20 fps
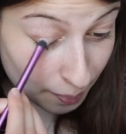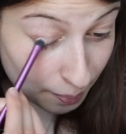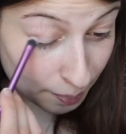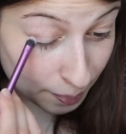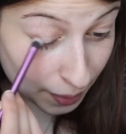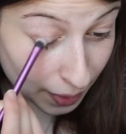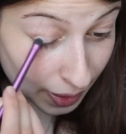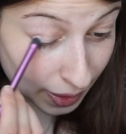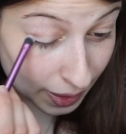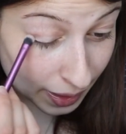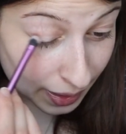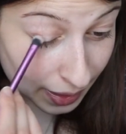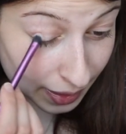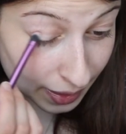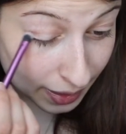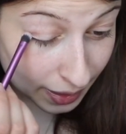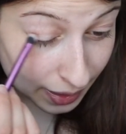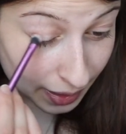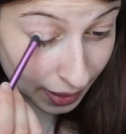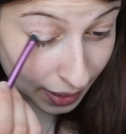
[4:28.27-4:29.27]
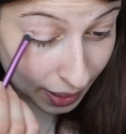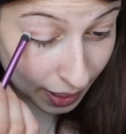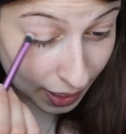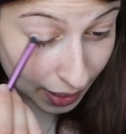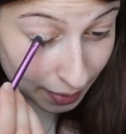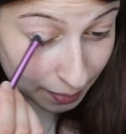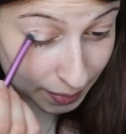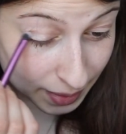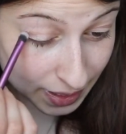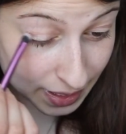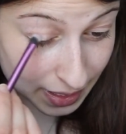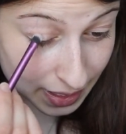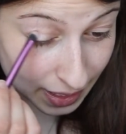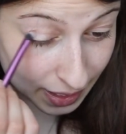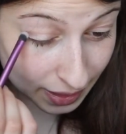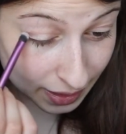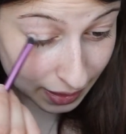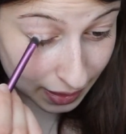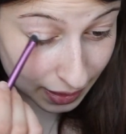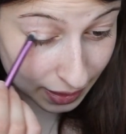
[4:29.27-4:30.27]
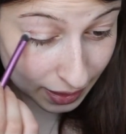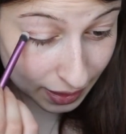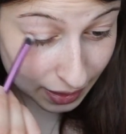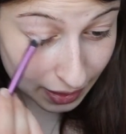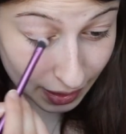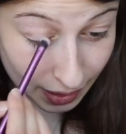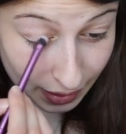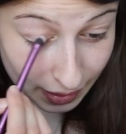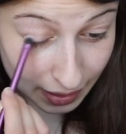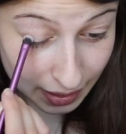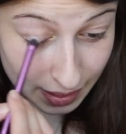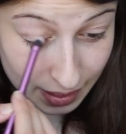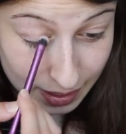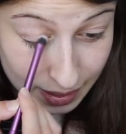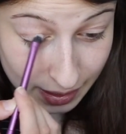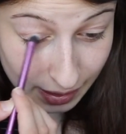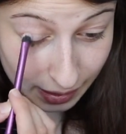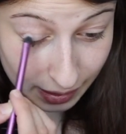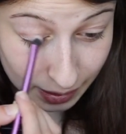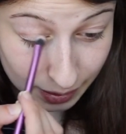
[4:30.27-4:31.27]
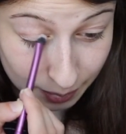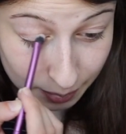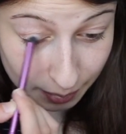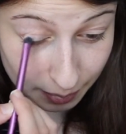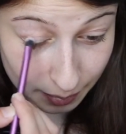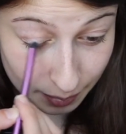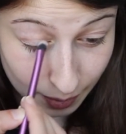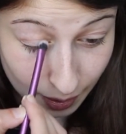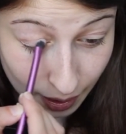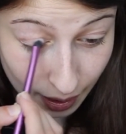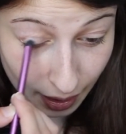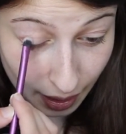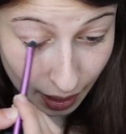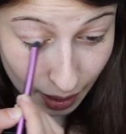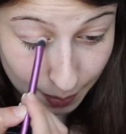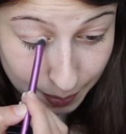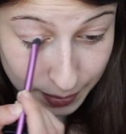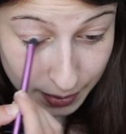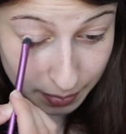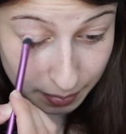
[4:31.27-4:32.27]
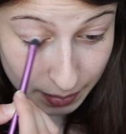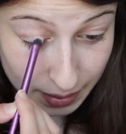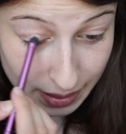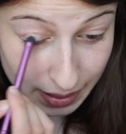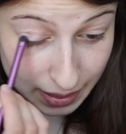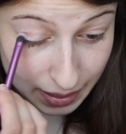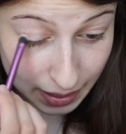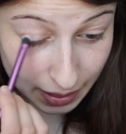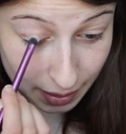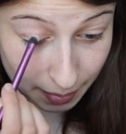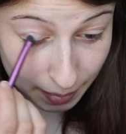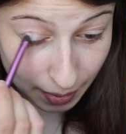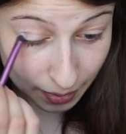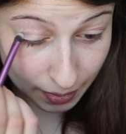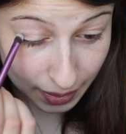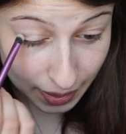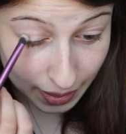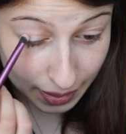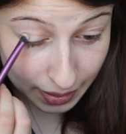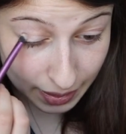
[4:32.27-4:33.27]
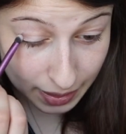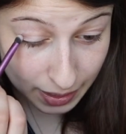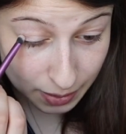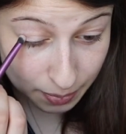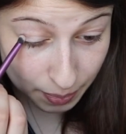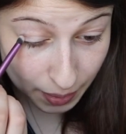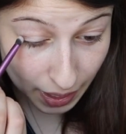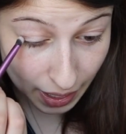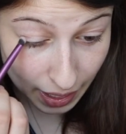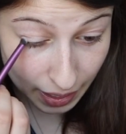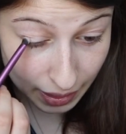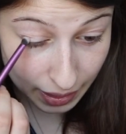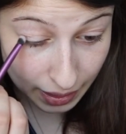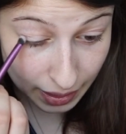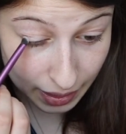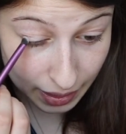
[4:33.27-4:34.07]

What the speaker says: but I'm excited that they seem optimistic about getting us back